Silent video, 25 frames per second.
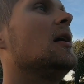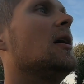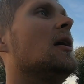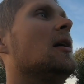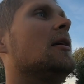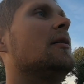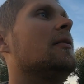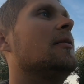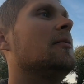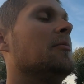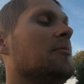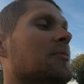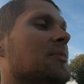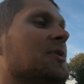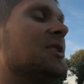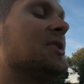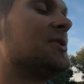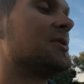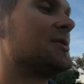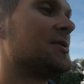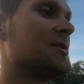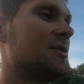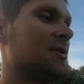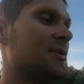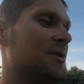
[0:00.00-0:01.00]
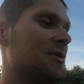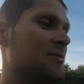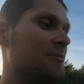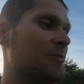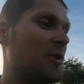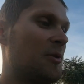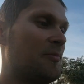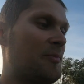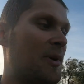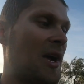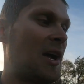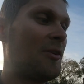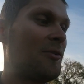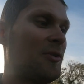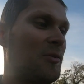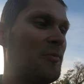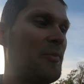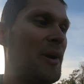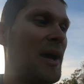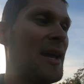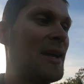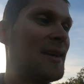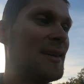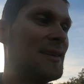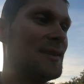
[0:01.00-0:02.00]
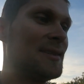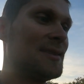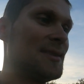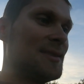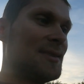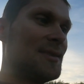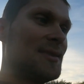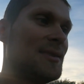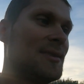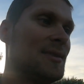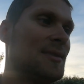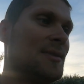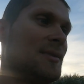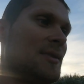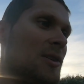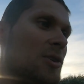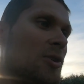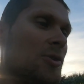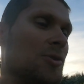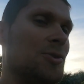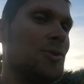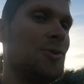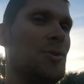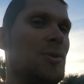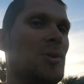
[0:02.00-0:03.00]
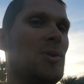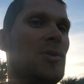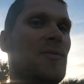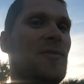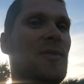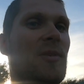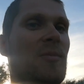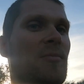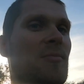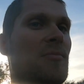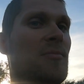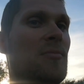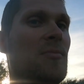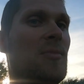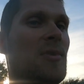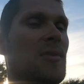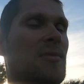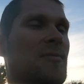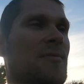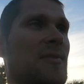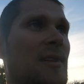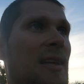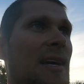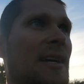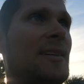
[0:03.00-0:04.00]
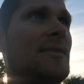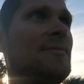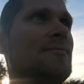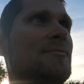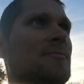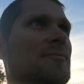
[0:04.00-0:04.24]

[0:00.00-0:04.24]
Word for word: Um, my power banks, I've got two of them flat